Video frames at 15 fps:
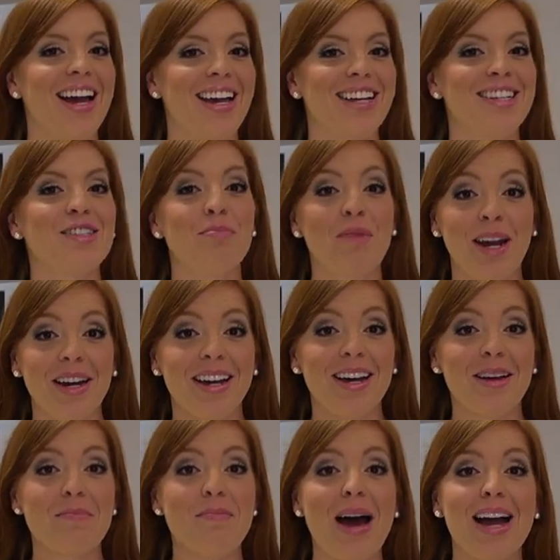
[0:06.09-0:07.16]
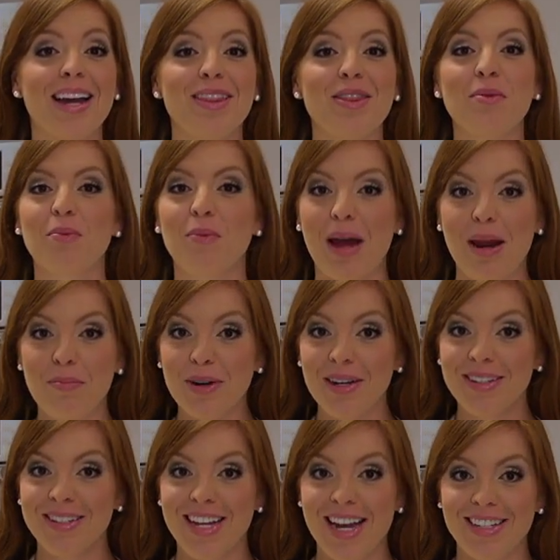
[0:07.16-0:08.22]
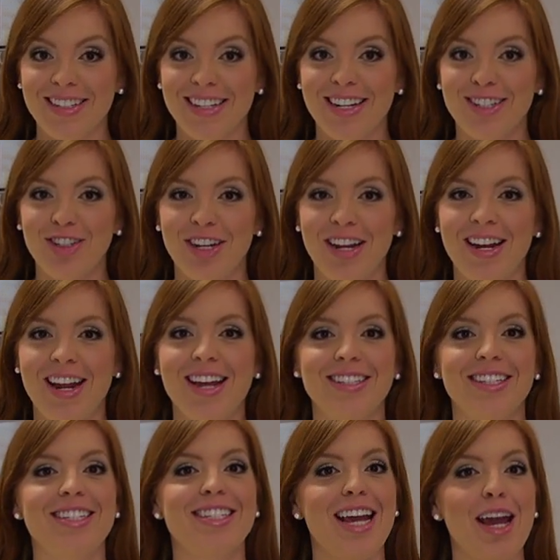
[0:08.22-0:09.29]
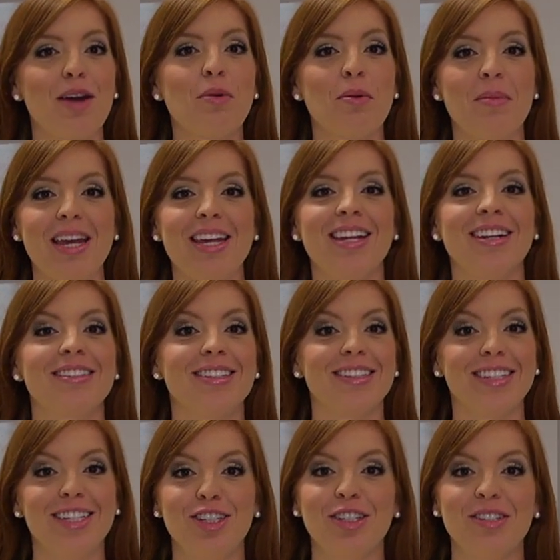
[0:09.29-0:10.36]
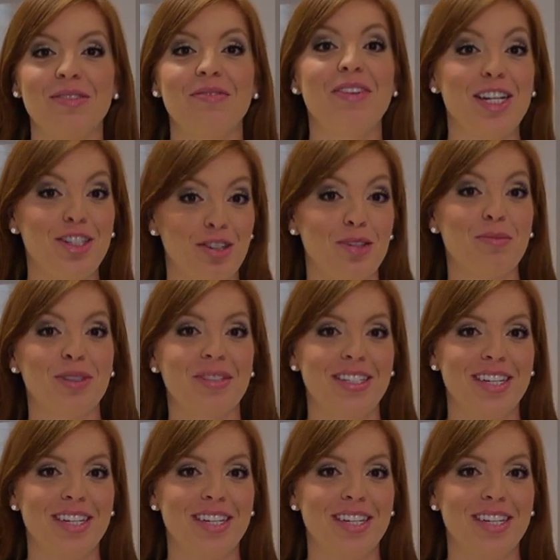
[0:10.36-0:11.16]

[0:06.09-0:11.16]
Hi, it's Monica back in the Red Book Test Kitchen, and today we're making a delicious vegetable